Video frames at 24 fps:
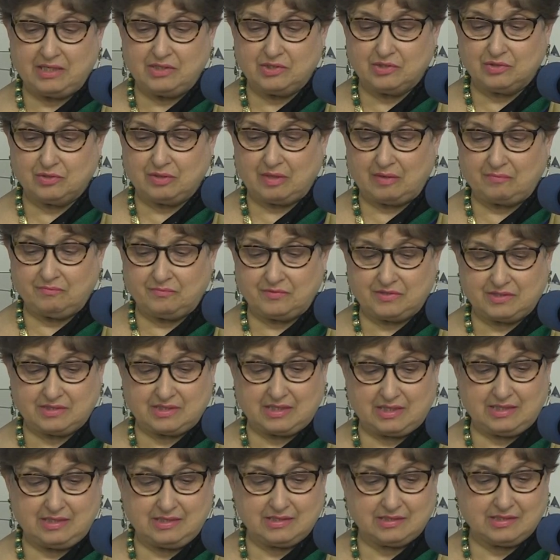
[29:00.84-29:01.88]
pains to
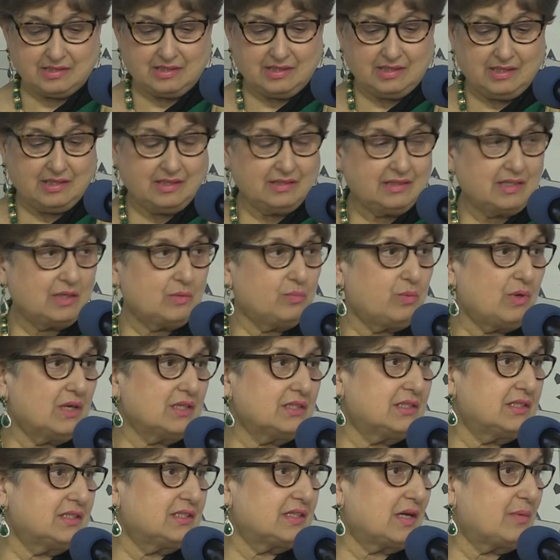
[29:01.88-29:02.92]
emphasise, that
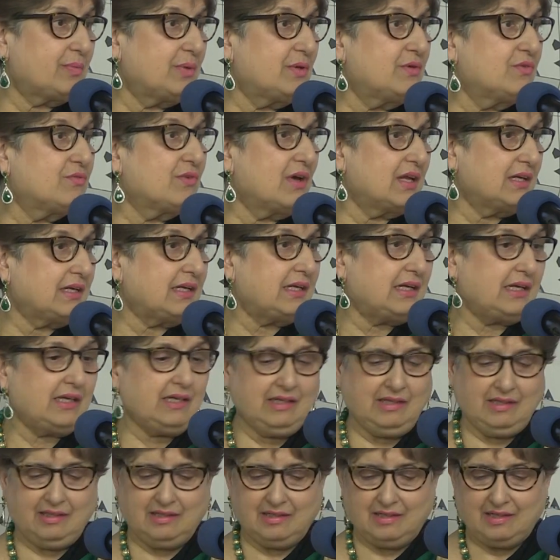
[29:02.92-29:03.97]
once it's up and
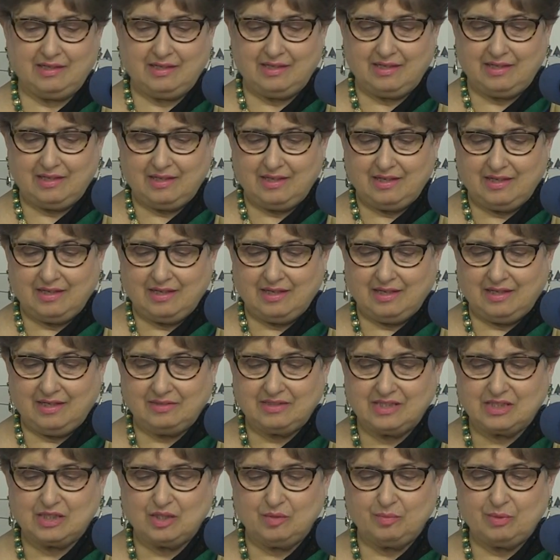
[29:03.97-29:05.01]
running,
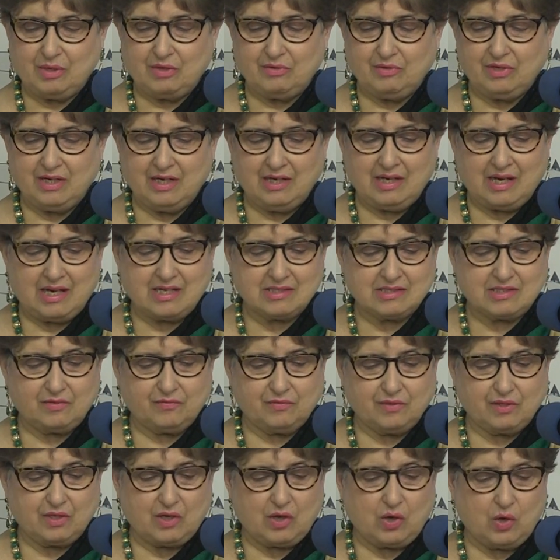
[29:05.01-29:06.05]
this will be a real asset
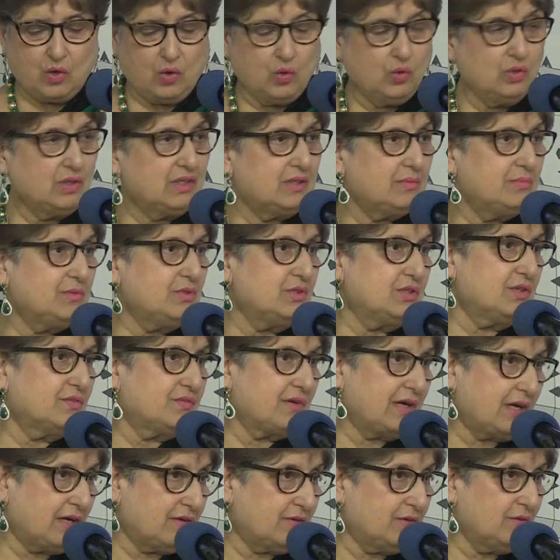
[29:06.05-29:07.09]
for the whole community
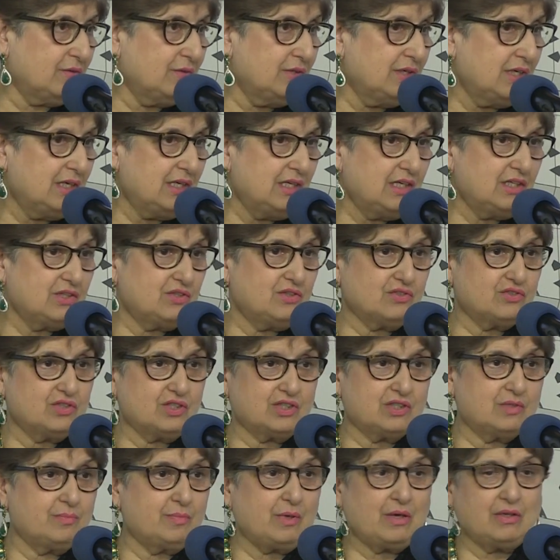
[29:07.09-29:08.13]
of Harrow. It's not
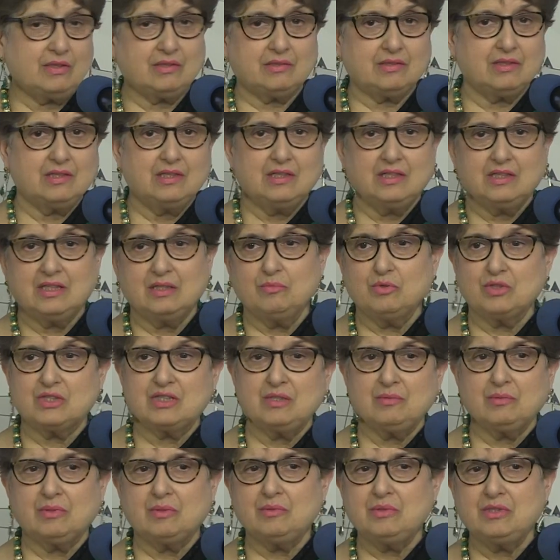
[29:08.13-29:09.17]
just about the
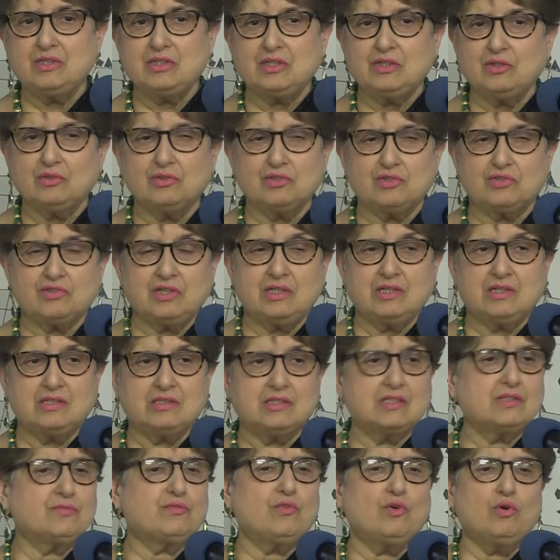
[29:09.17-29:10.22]
Muslim community or the
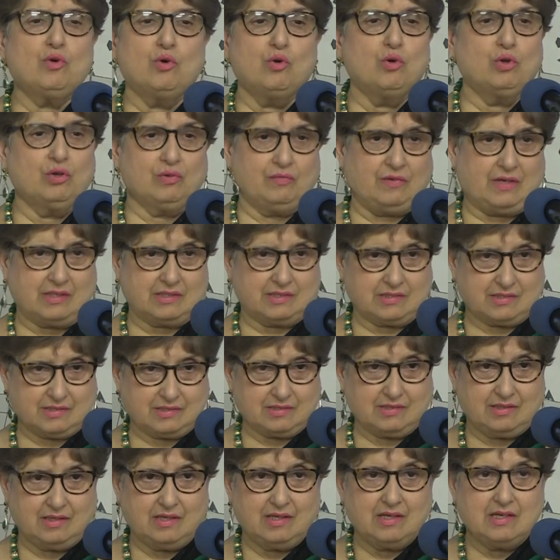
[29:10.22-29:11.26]
Shias, it's for all of
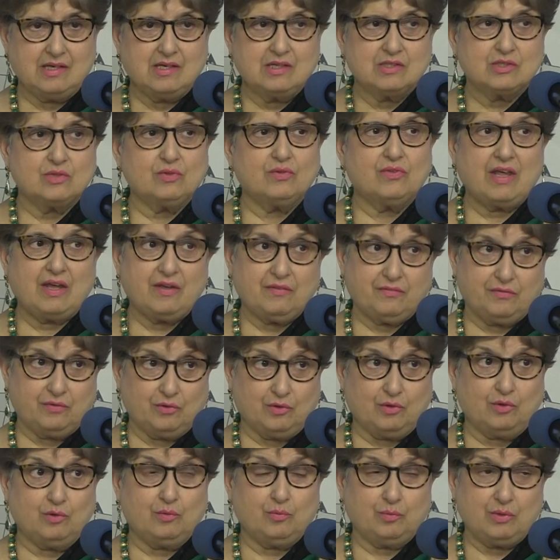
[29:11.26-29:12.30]
us. So
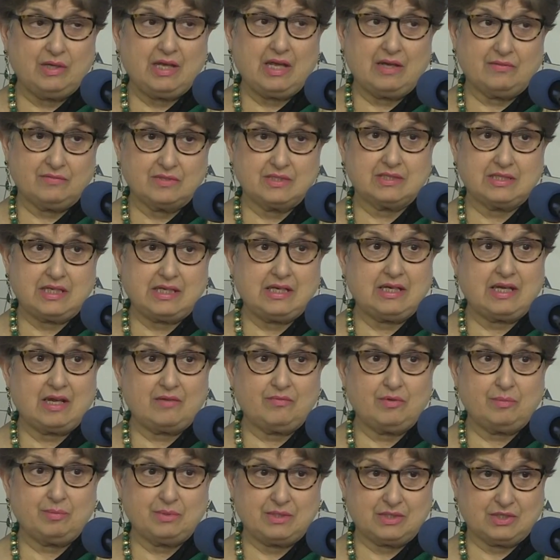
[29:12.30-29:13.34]
therefore, we have a stake,
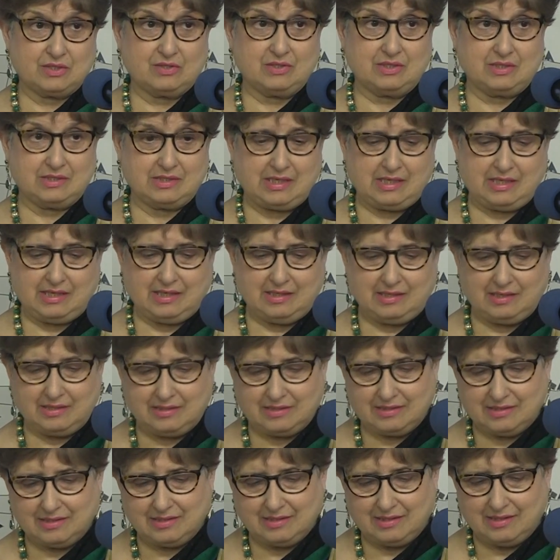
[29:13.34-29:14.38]
everybody's got a stake in
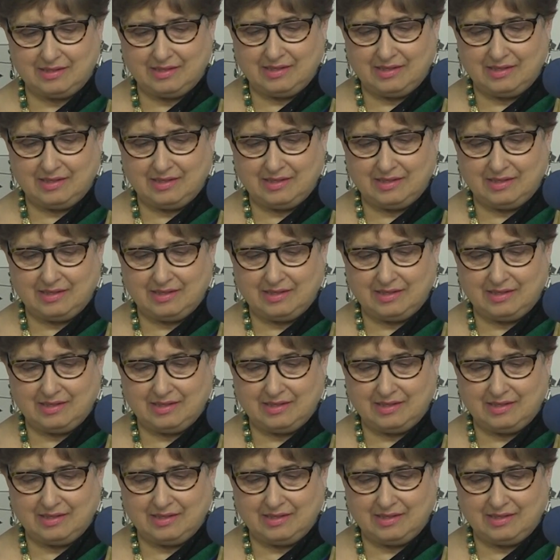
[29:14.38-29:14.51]
it.